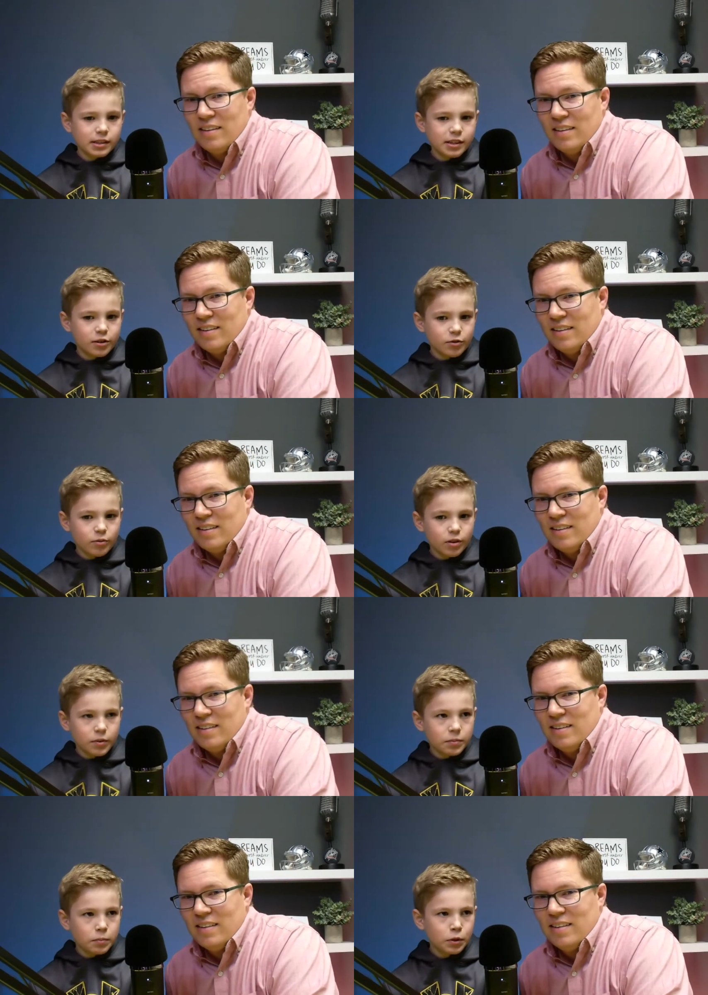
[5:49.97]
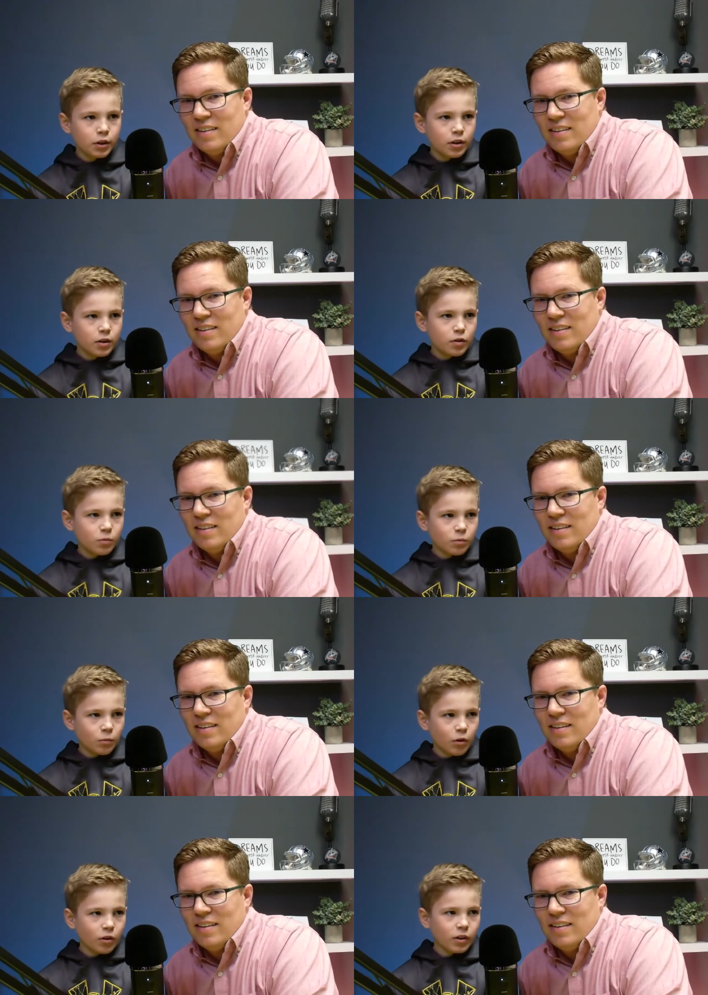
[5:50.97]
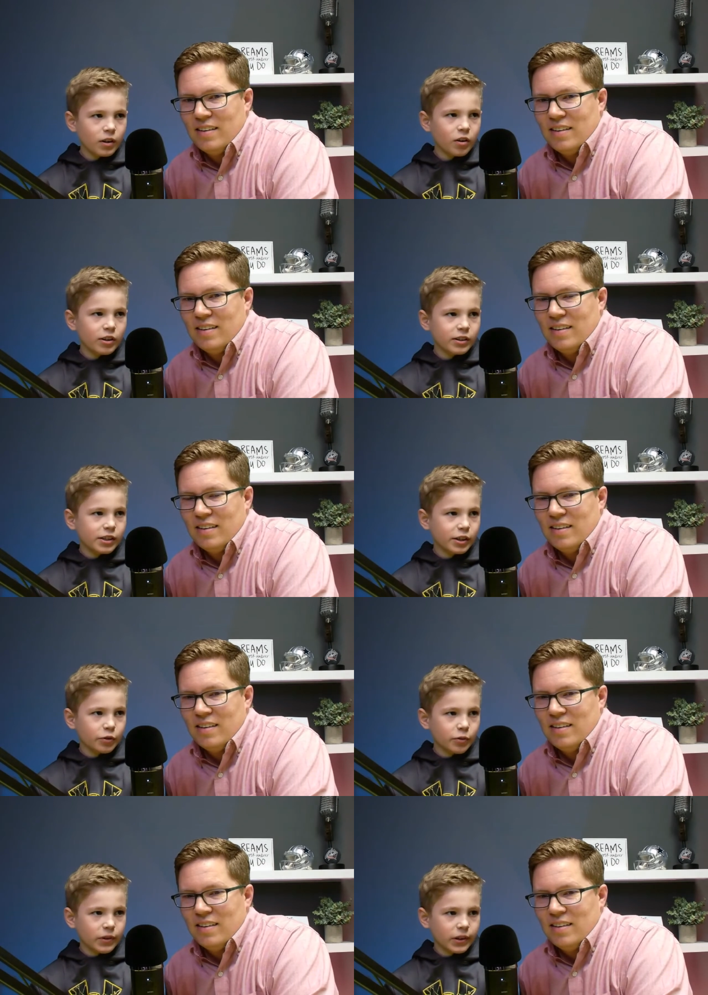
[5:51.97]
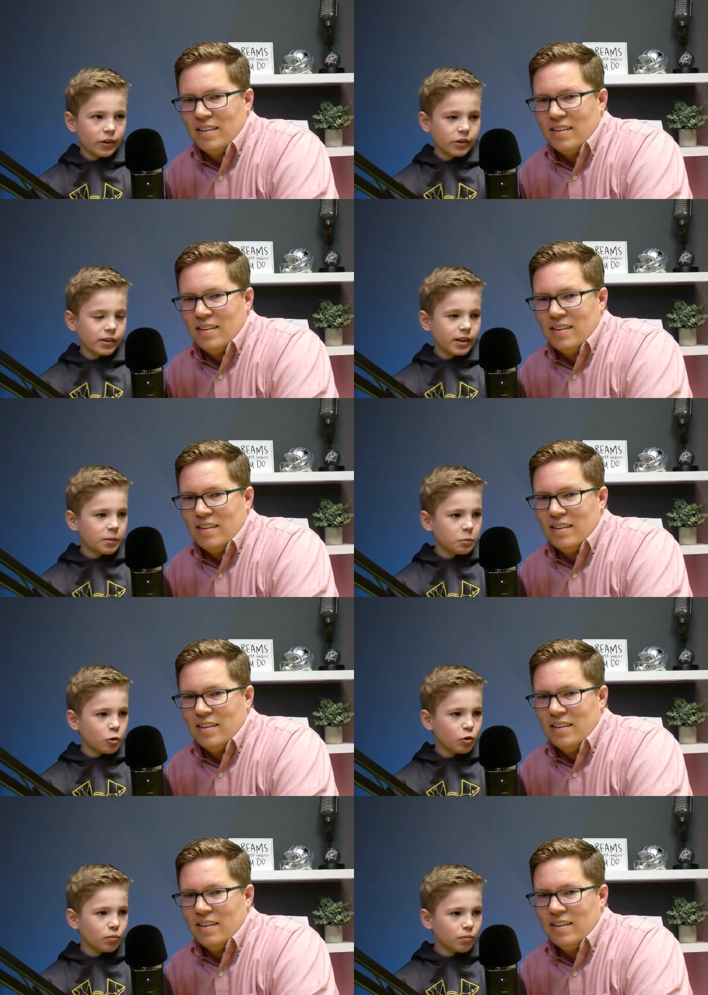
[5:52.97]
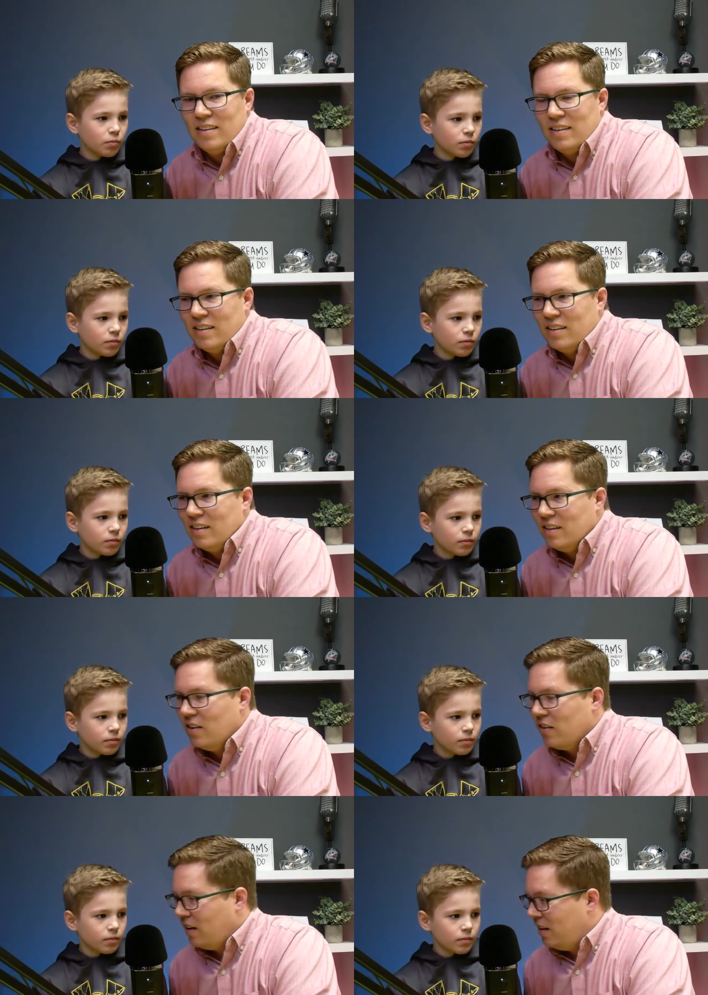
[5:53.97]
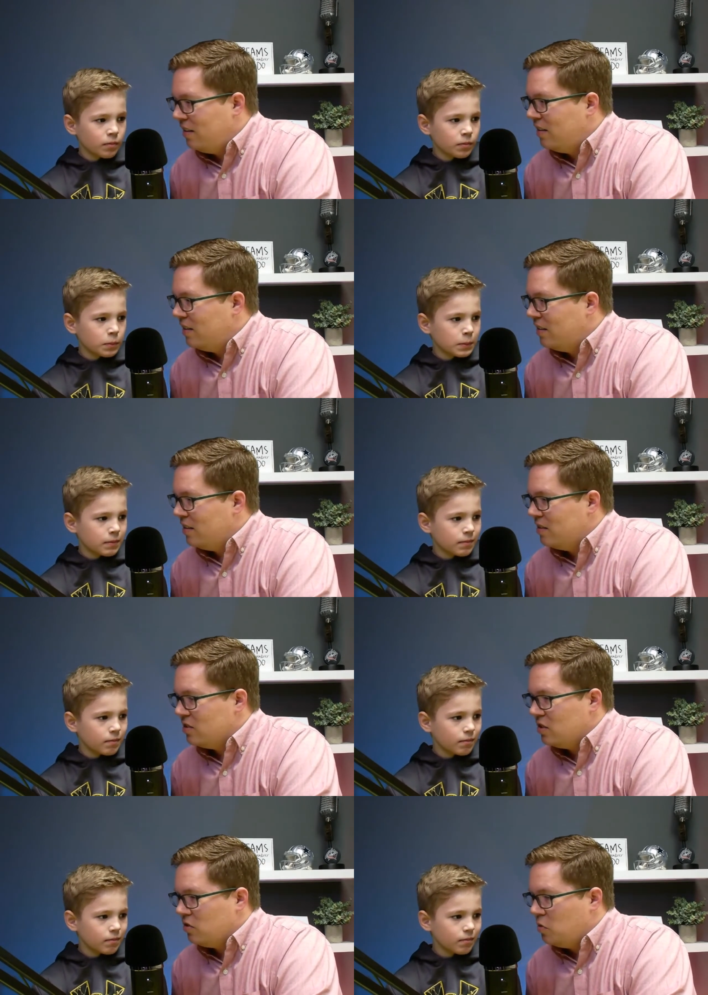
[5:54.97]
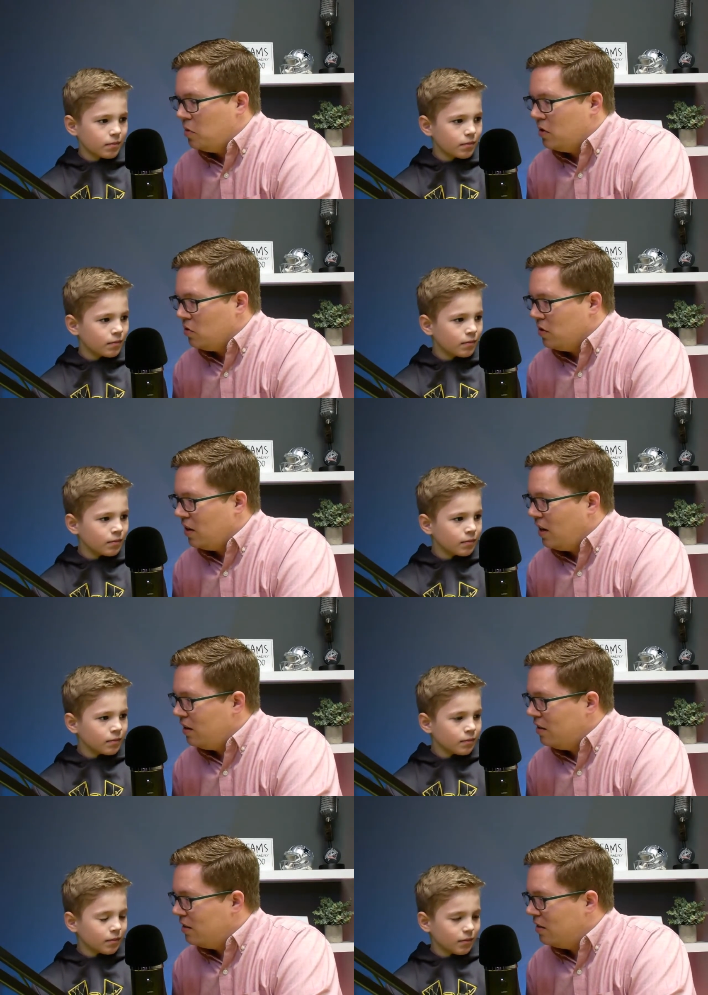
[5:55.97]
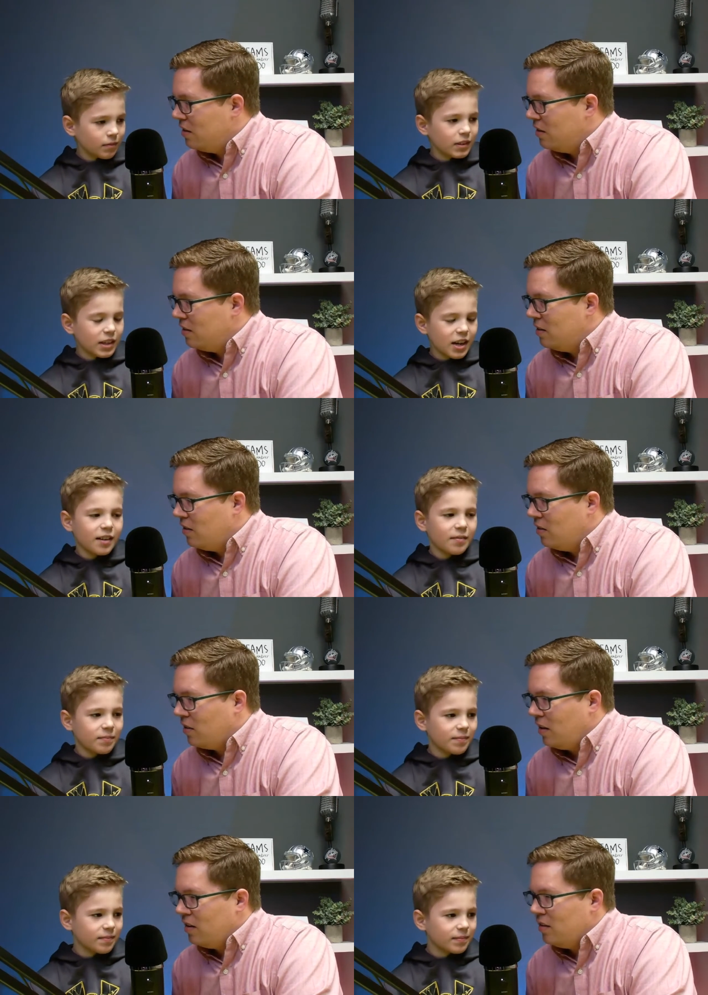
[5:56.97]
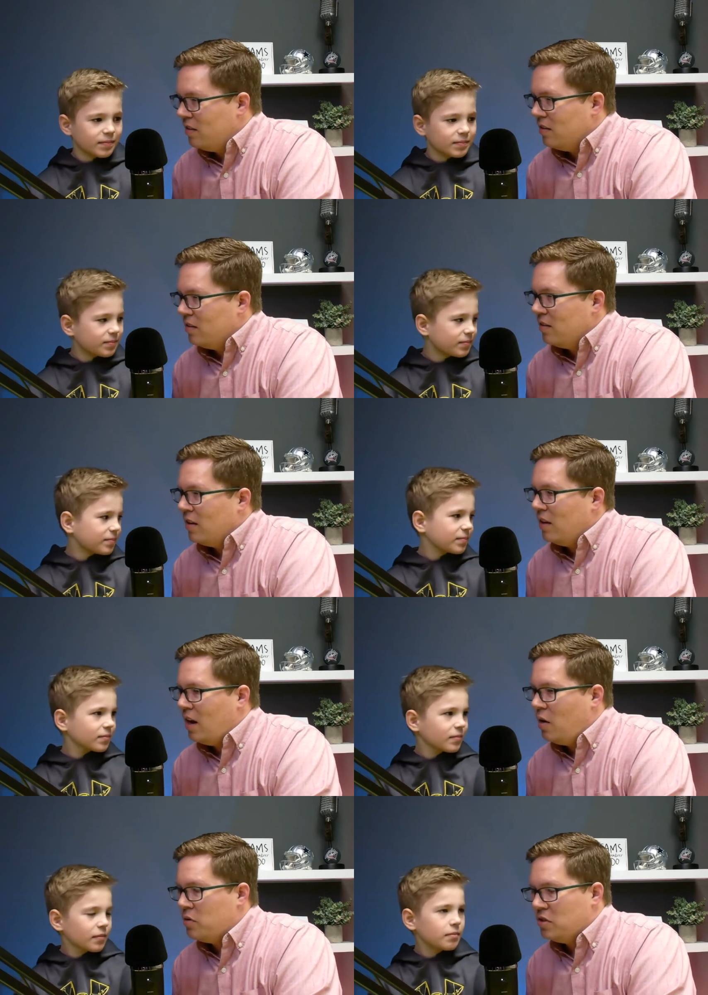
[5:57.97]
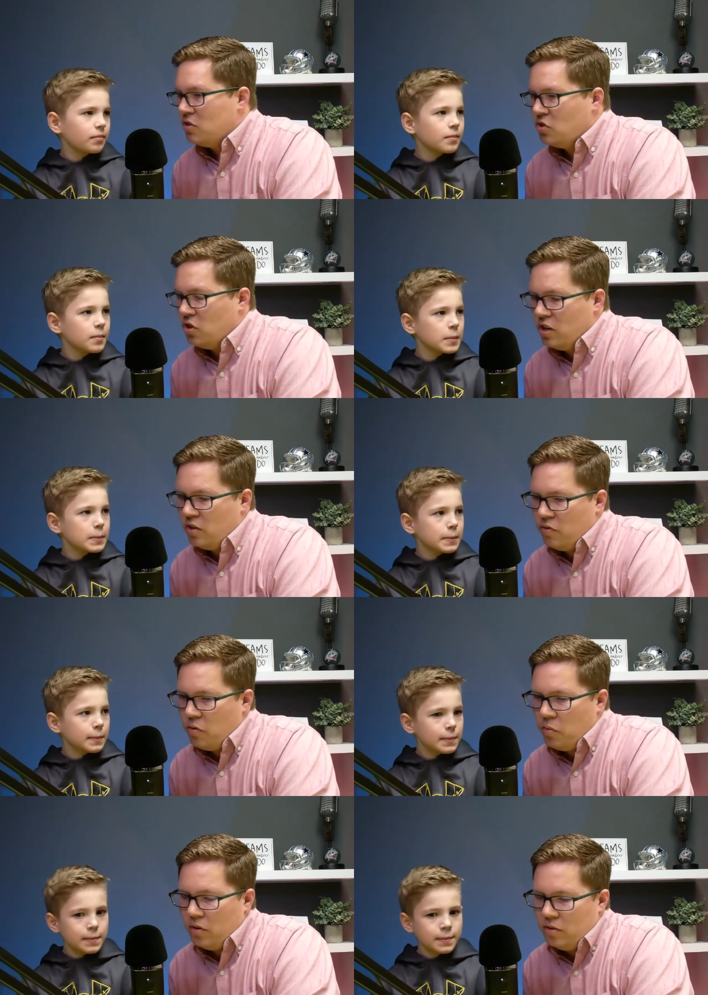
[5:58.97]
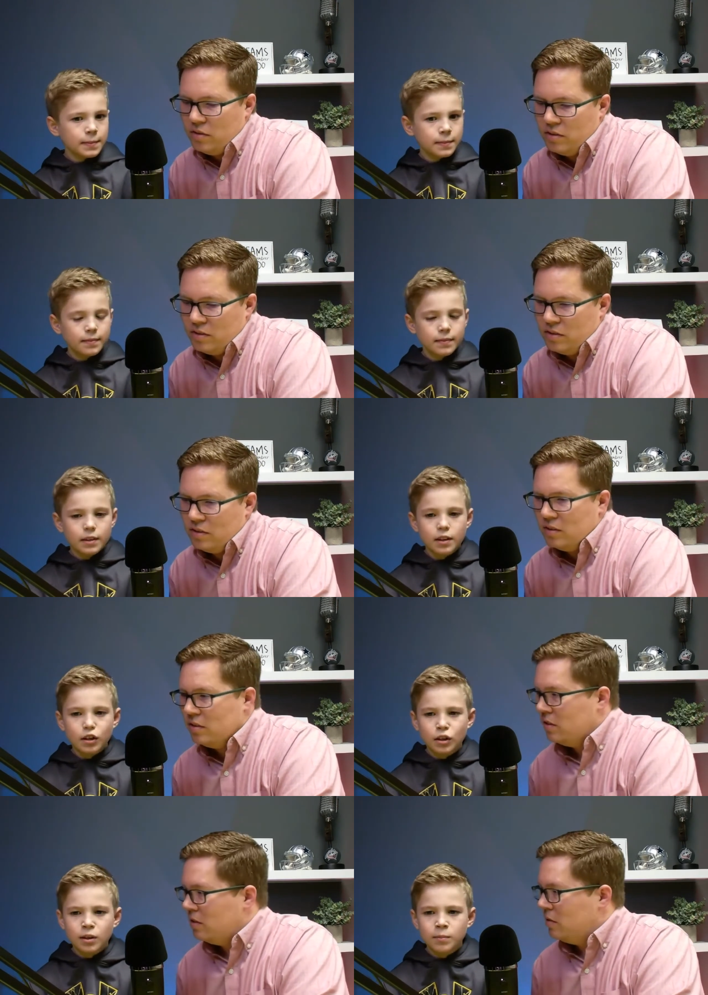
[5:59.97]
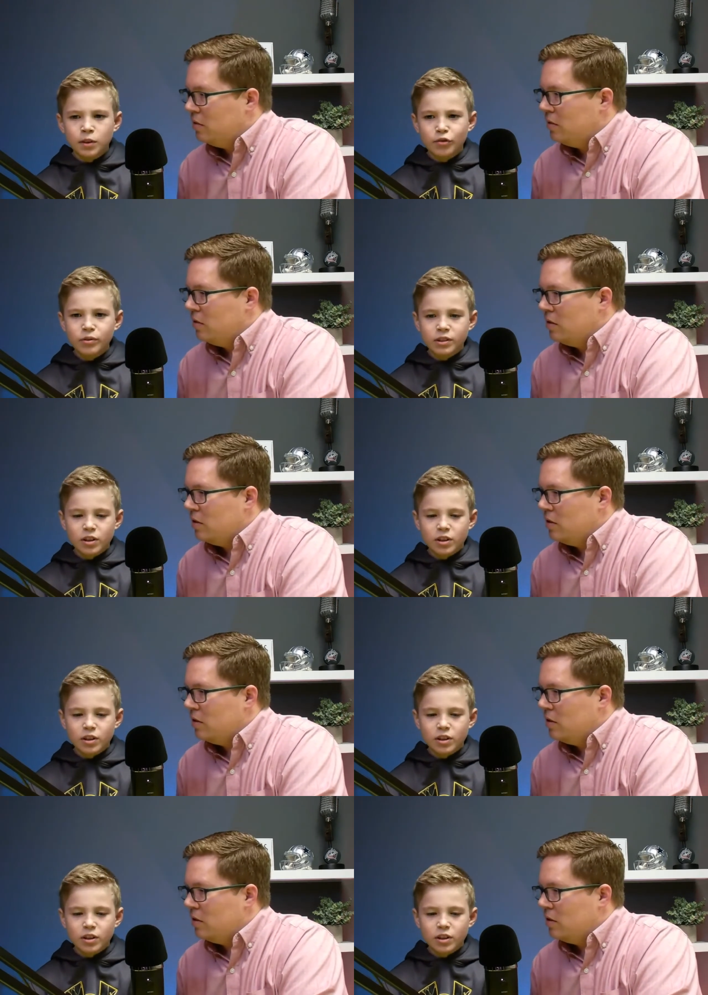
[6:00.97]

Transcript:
Speaker 1: to um, work until he couldn't anymore. Okay. So
Speaker 2: you mean through the day? Yeah. Okay. And how was his journey to football?
Speaker 1: Um, it was